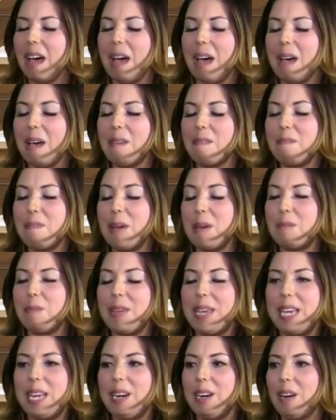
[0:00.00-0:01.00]
Um, but
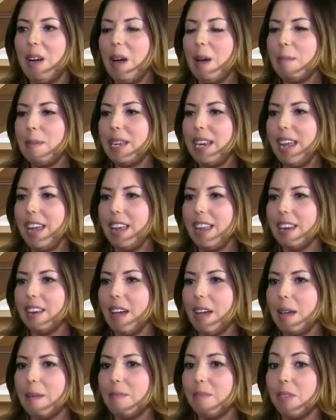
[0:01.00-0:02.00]
we can accommodate
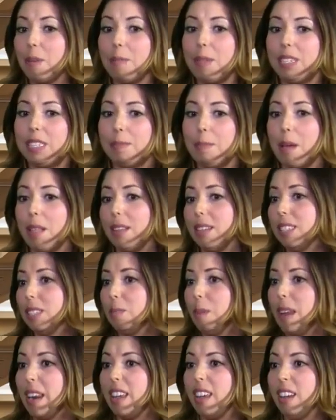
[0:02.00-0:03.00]
um, from the
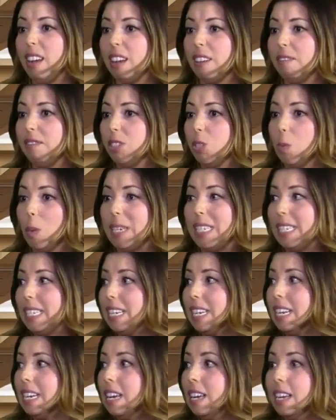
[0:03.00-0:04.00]
smallest wedding of
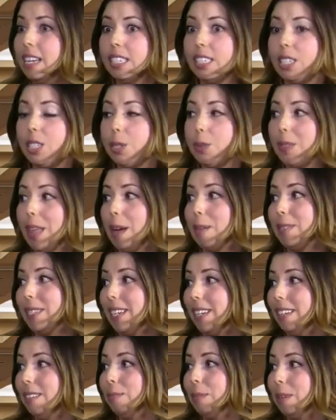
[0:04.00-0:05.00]
20 to 2,000.